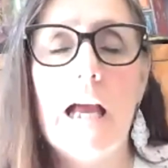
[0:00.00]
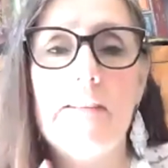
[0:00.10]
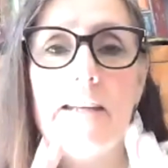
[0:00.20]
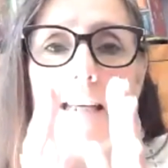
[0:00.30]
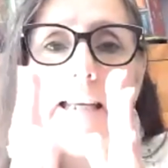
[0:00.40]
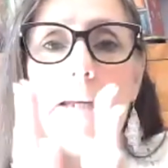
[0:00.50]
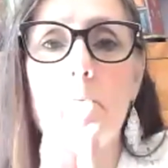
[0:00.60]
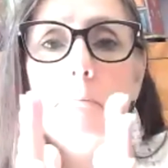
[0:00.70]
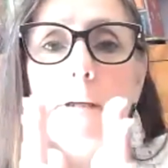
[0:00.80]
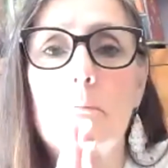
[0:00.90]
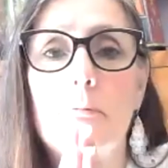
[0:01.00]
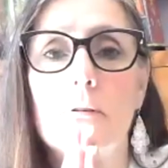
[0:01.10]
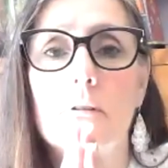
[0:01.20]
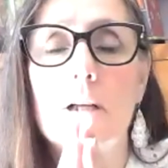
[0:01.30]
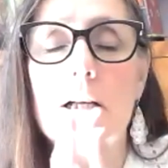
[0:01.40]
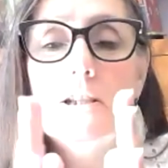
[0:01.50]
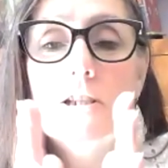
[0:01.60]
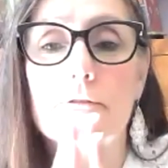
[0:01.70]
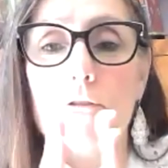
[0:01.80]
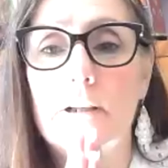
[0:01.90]
and they keep people
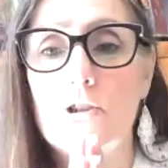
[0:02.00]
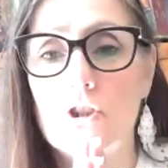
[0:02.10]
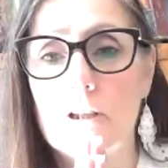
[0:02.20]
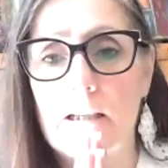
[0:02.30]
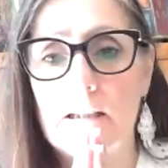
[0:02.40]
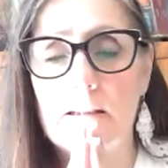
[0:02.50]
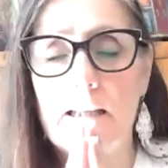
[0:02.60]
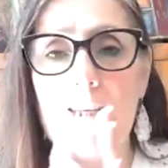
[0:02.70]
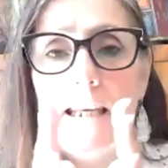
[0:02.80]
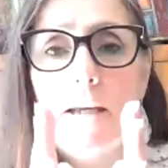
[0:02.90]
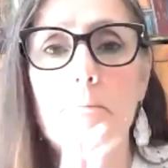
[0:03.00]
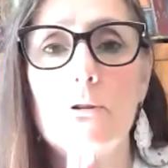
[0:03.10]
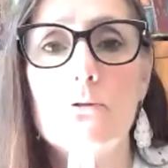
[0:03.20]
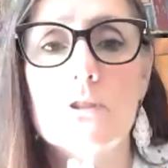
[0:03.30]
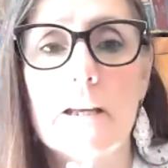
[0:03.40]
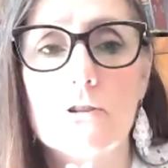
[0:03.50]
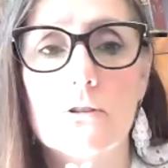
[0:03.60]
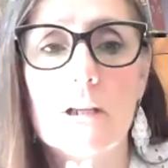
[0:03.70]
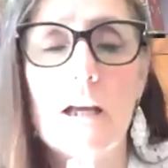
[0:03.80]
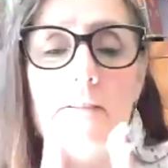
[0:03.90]
differentiated. They keep you
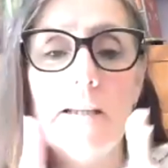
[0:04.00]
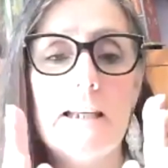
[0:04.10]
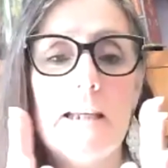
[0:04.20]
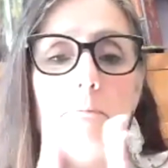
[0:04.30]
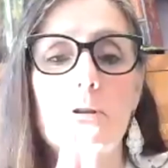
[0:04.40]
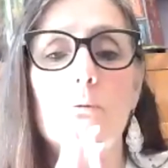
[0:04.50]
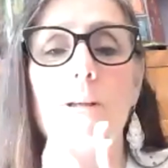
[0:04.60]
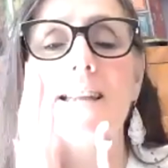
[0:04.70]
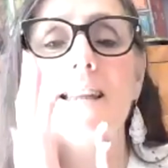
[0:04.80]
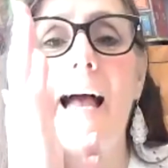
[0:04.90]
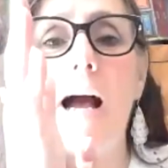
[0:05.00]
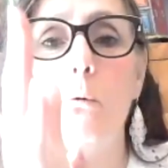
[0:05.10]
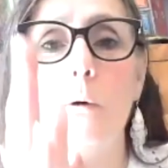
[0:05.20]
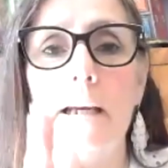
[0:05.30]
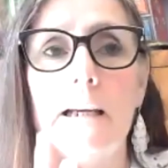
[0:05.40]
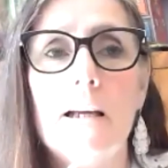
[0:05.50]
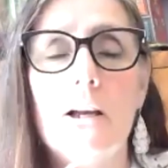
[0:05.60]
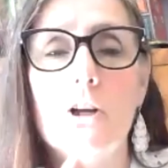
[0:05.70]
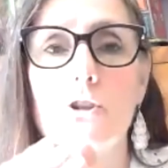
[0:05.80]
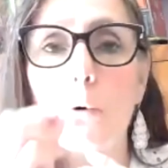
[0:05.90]
centered. They keep you allowing
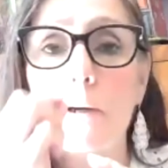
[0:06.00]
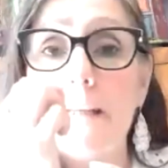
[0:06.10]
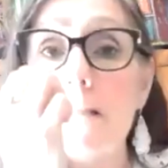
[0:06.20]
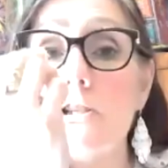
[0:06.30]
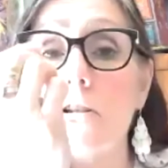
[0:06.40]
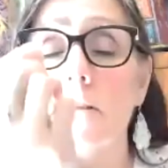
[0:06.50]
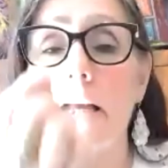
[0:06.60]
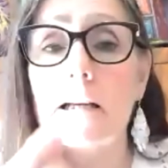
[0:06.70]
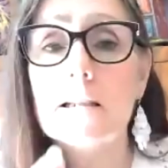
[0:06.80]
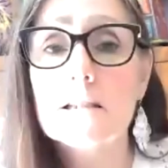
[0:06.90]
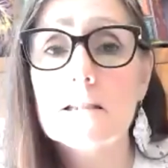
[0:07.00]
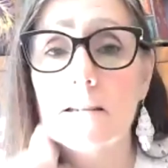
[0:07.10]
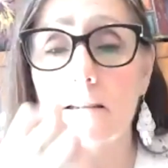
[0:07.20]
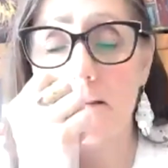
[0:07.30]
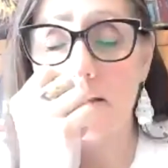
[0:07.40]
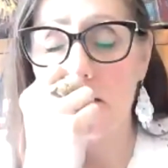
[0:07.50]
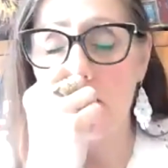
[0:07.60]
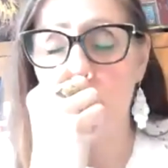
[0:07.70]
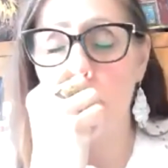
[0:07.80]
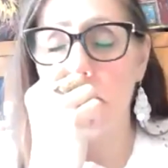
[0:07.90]
your intellect
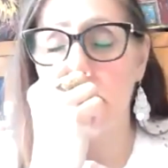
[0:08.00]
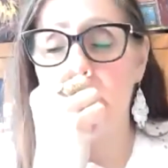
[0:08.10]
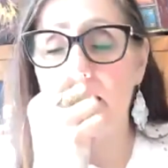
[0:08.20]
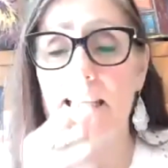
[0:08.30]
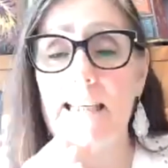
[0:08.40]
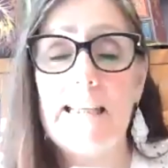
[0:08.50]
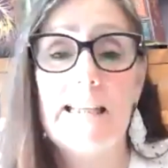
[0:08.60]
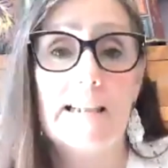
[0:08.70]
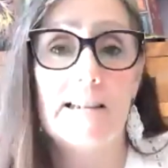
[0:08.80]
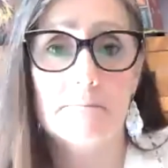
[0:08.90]
to be the key